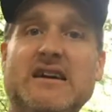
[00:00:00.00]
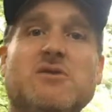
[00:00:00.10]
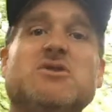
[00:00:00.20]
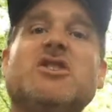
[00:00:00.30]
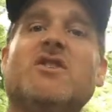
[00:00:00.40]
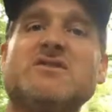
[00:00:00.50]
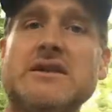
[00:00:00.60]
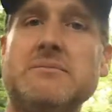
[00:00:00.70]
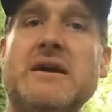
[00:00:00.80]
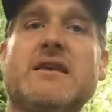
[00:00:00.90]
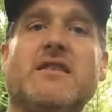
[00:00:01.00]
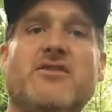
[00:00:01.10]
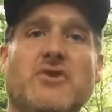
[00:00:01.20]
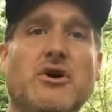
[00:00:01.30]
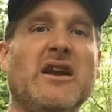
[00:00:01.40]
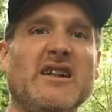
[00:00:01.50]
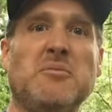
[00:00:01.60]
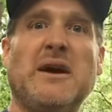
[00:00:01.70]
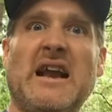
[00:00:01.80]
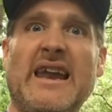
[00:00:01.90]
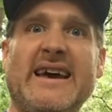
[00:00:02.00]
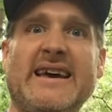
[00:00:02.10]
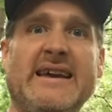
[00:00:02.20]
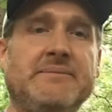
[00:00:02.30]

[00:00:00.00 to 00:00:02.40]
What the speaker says: which can obviously make the throat a little bit claggy.